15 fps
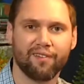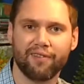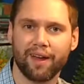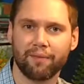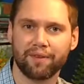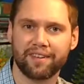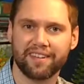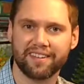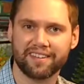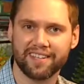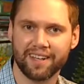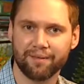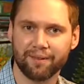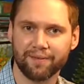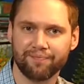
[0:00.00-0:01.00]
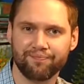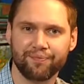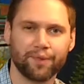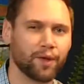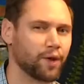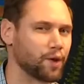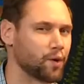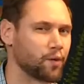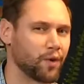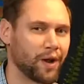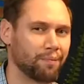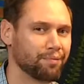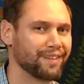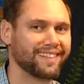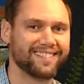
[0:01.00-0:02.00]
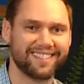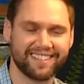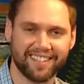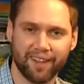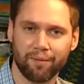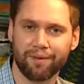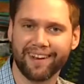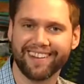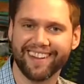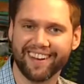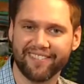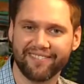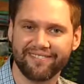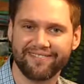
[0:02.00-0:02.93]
a family dinner table, great place to celebrate life.